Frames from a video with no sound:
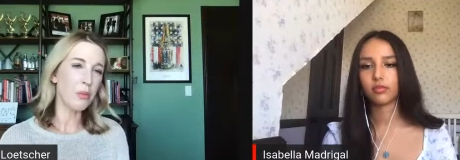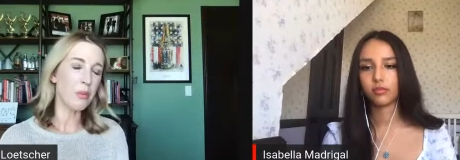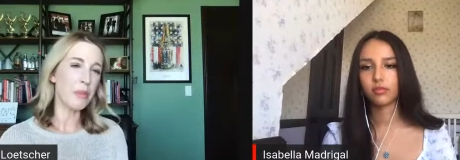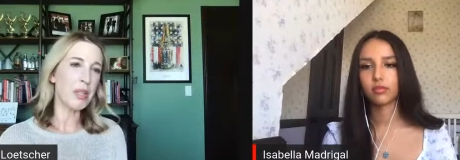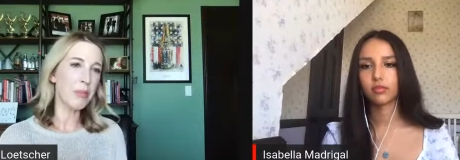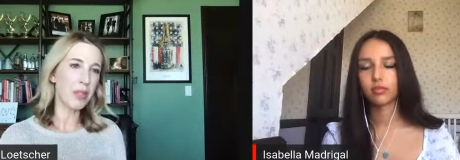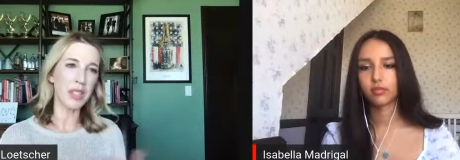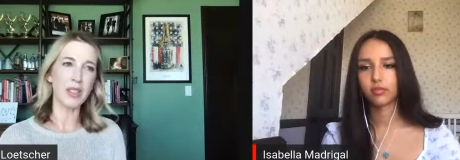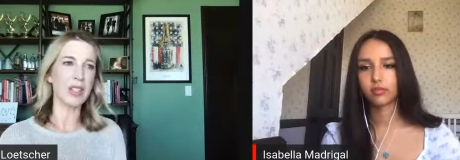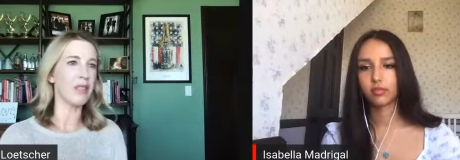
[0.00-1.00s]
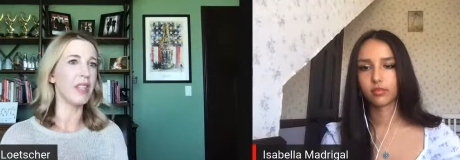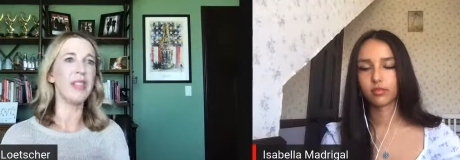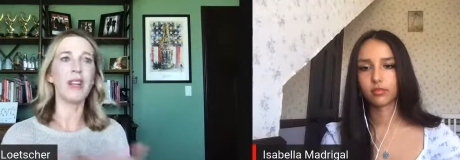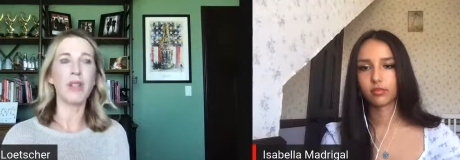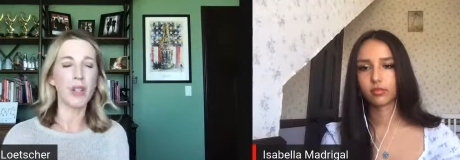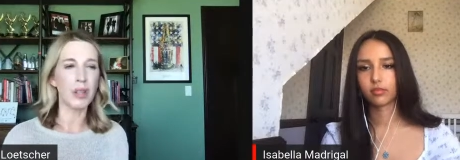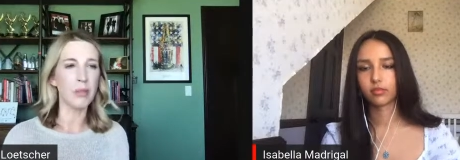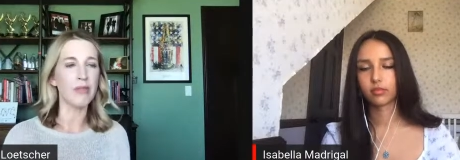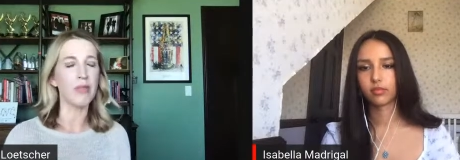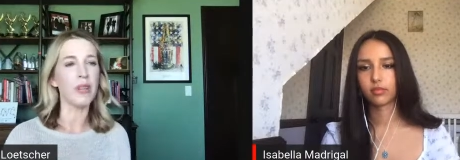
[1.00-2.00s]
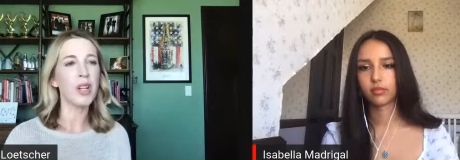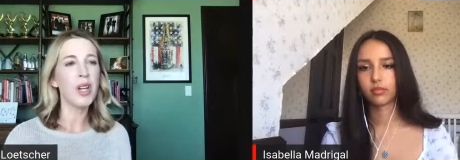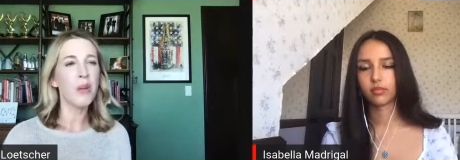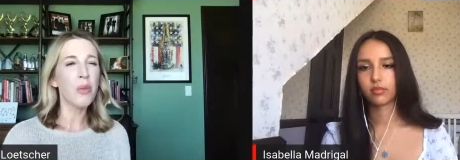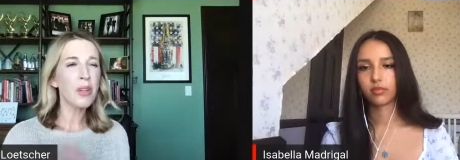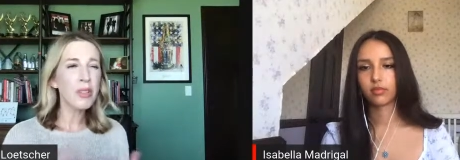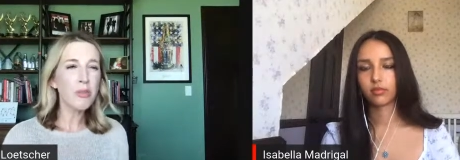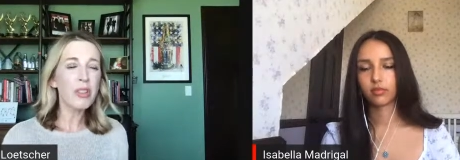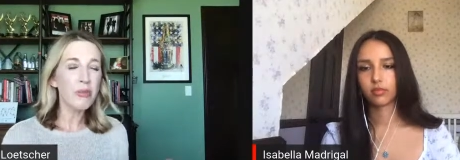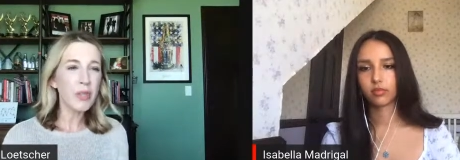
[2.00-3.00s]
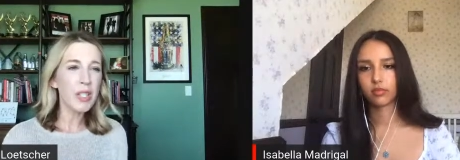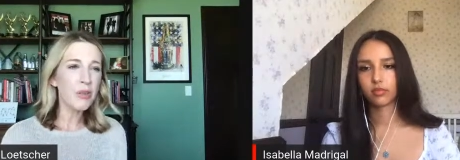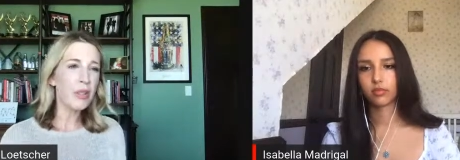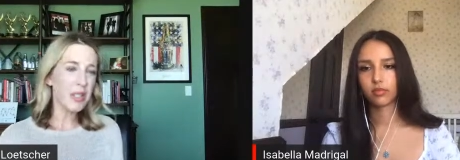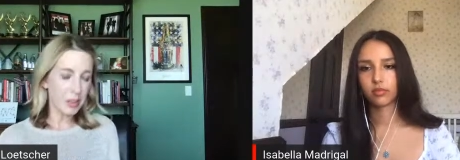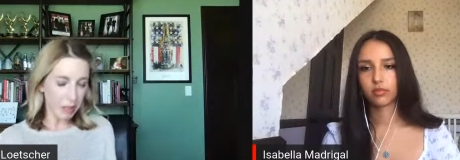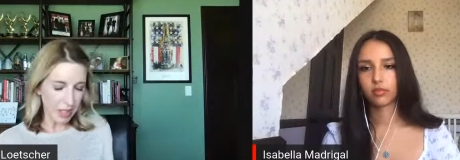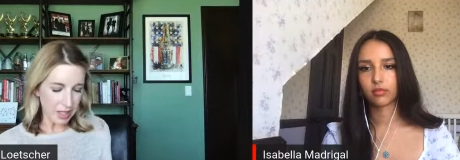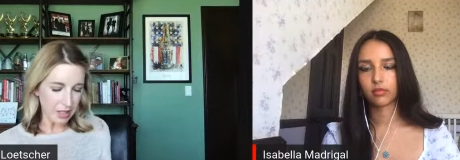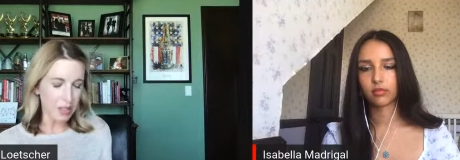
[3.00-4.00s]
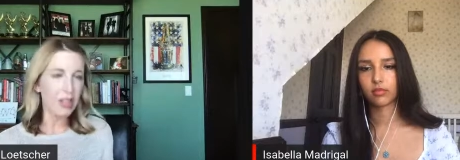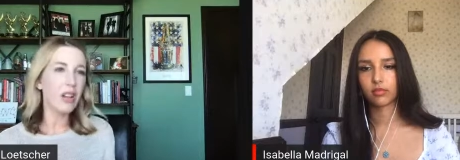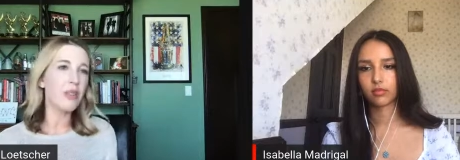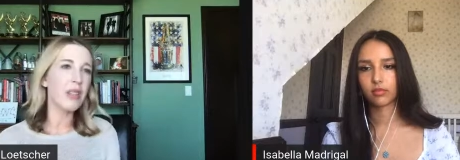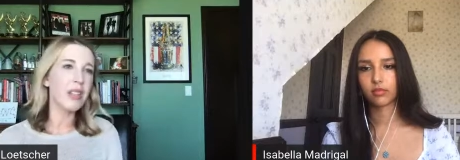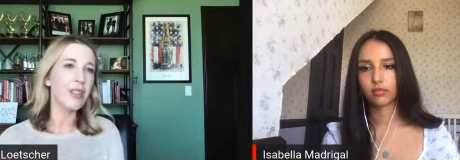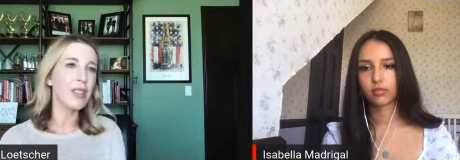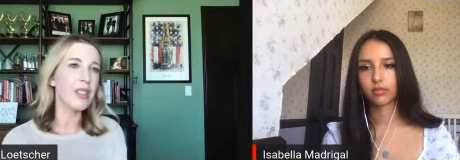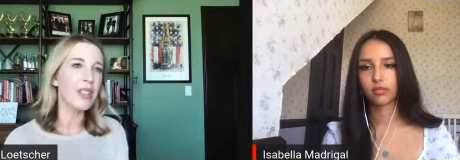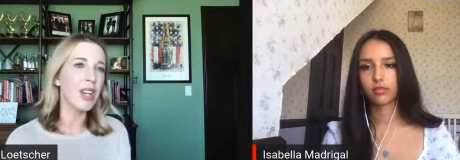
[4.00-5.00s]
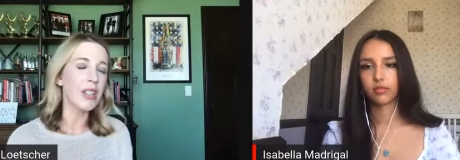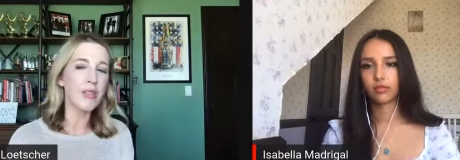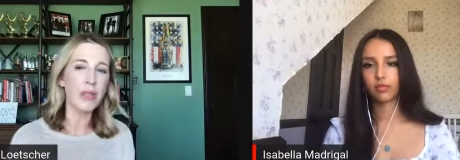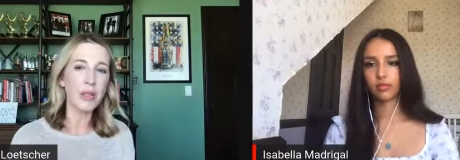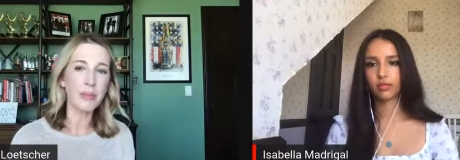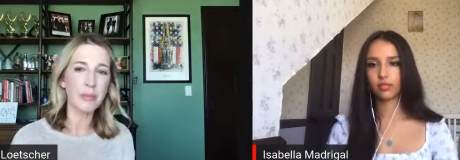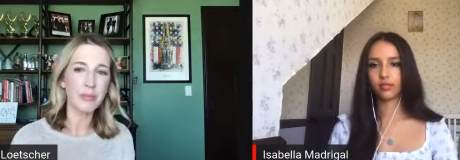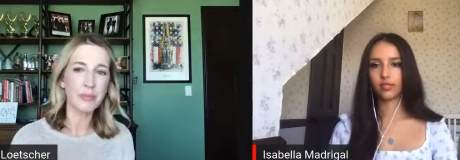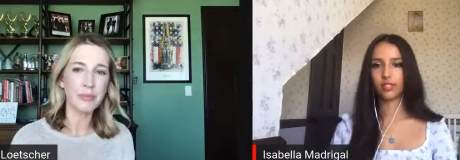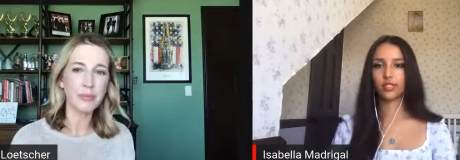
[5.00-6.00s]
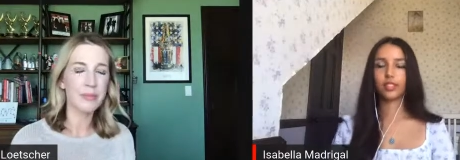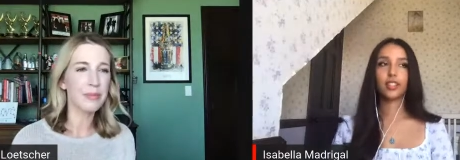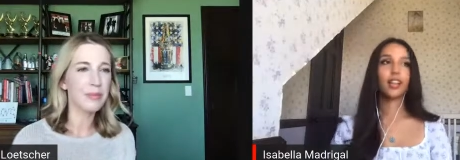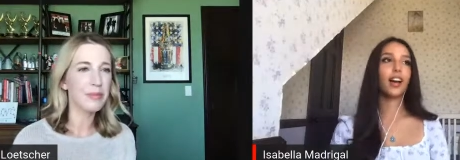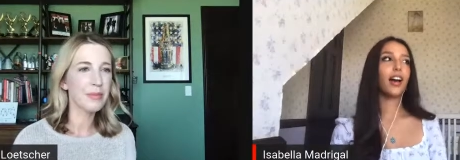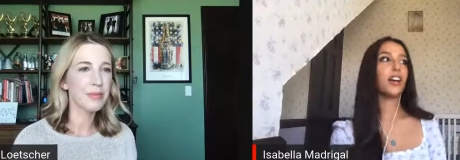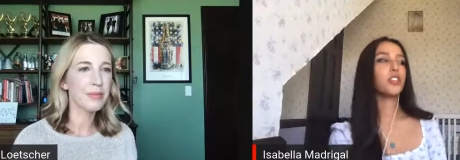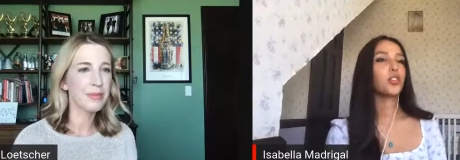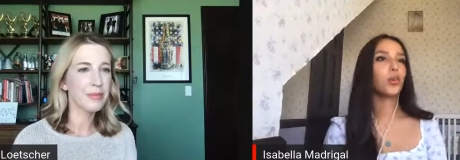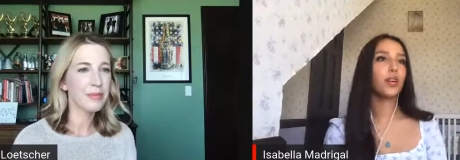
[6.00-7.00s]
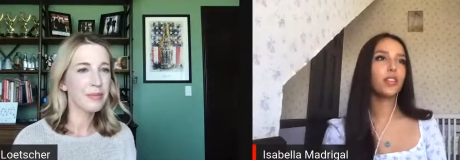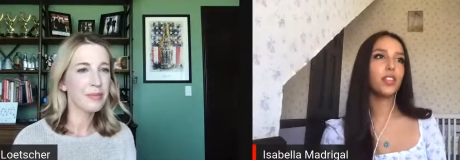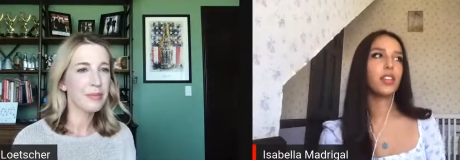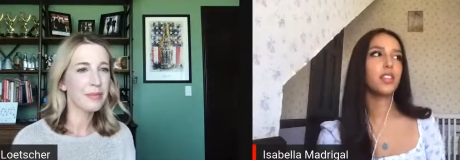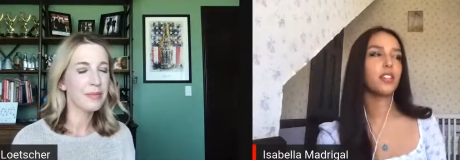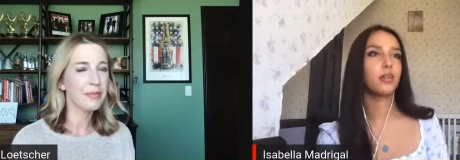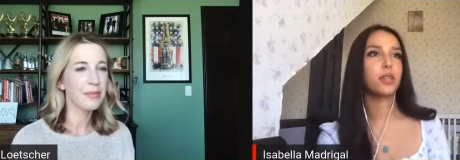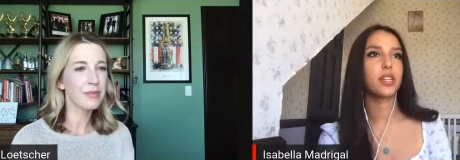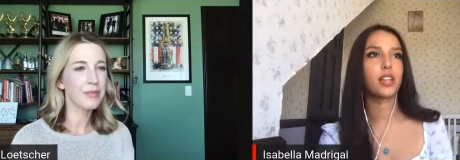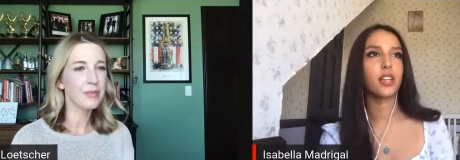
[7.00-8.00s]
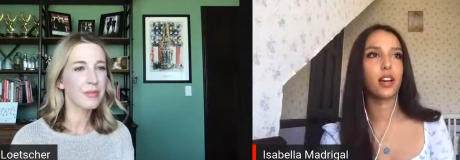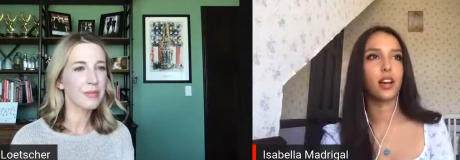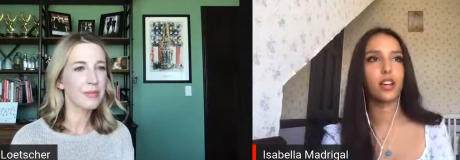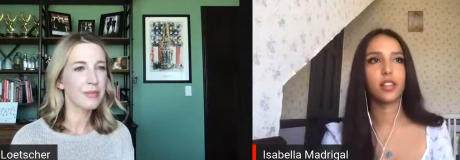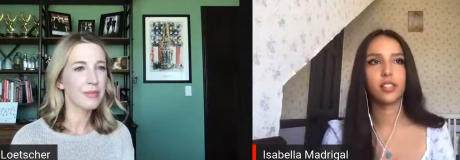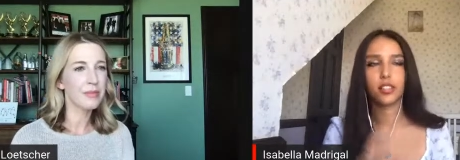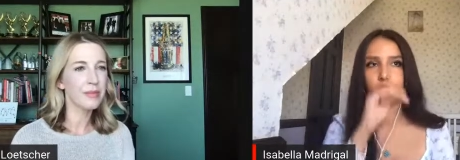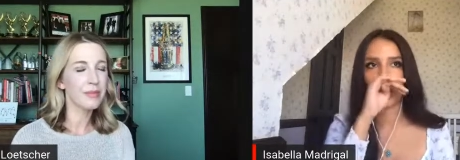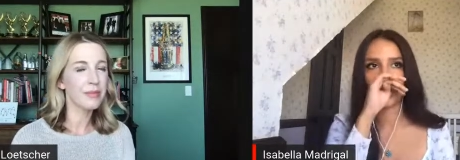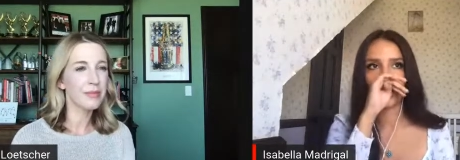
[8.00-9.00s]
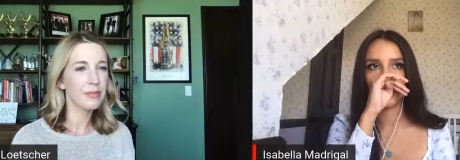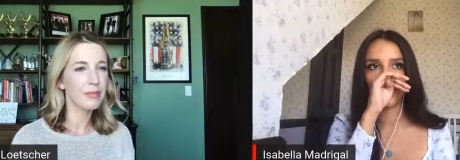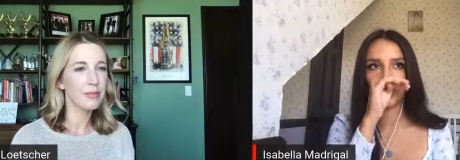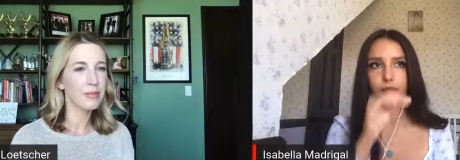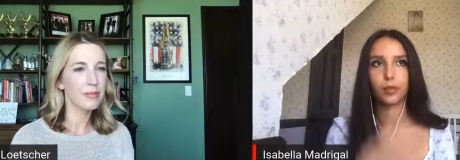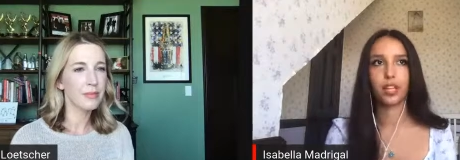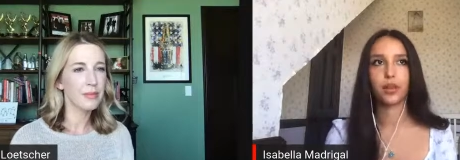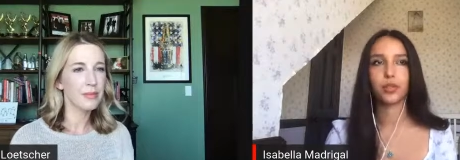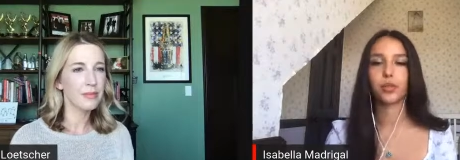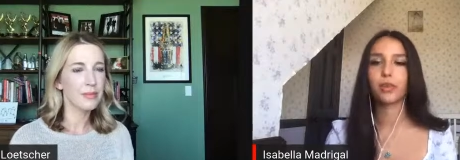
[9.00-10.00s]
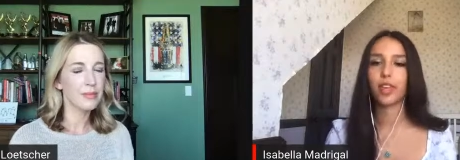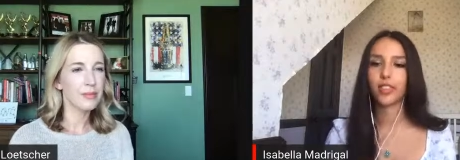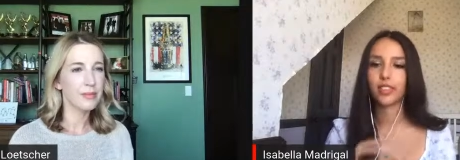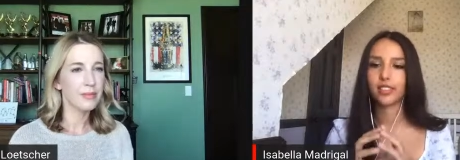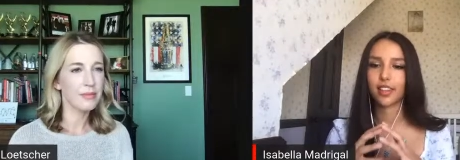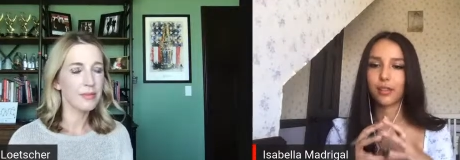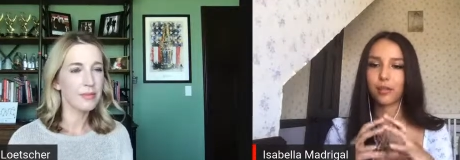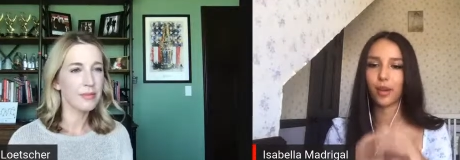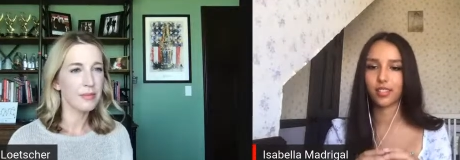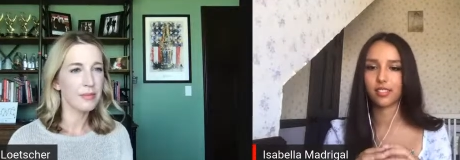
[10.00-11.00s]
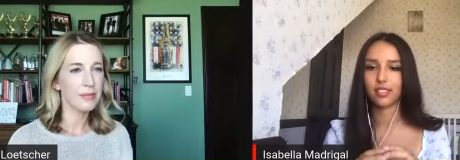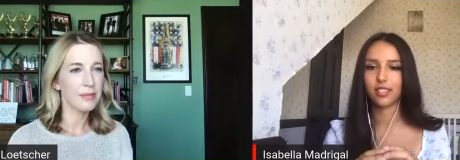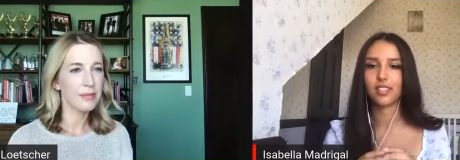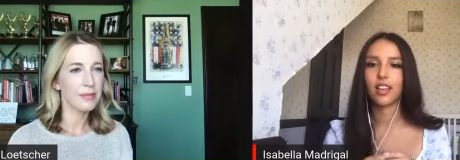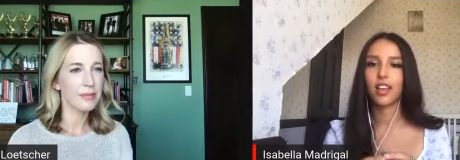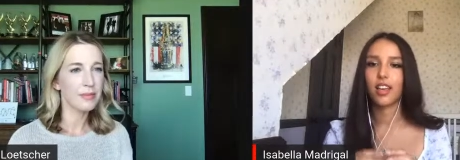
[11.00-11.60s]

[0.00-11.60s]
Speaker 1: So when people hear this, they've never heard it before. What are some good resources, places to go that you can suggest for?
Speaker 2: Yeah. So one of the things that we uh, started with the play was we made these kind of buttons